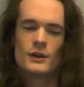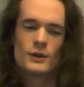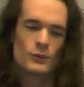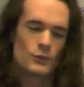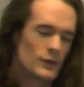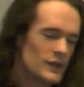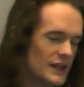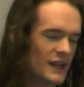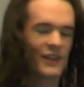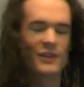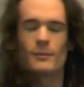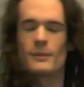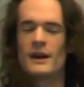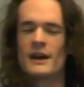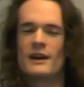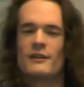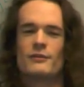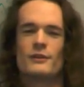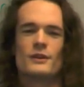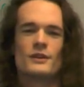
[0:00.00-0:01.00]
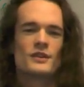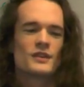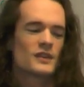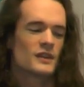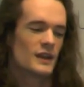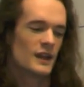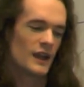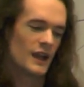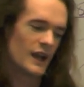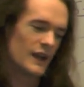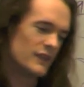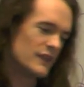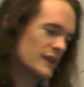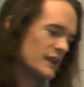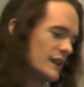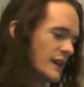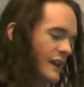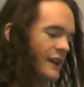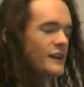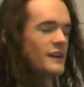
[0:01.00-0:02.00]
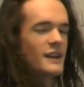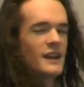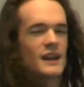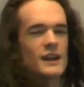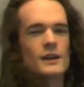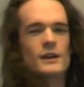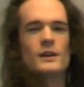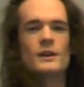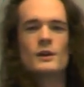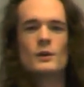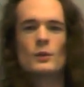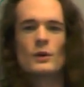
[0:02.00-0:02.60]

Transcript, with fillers: regather my efforts, and then hit it again